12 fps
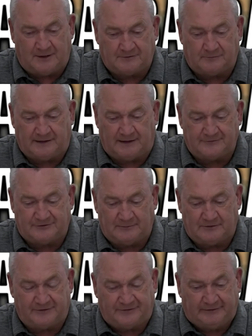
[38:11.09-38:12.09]
talk about
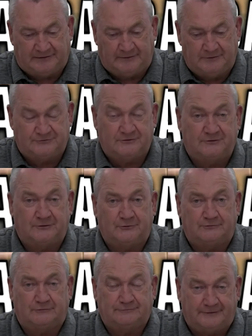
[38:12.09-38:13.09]
some of the things I used to
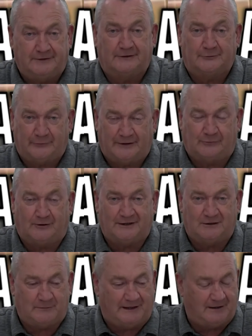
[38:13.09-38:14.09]
do for fun around
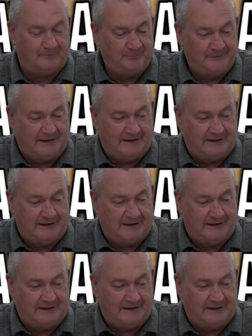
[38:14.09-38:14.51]
Rocky Mount.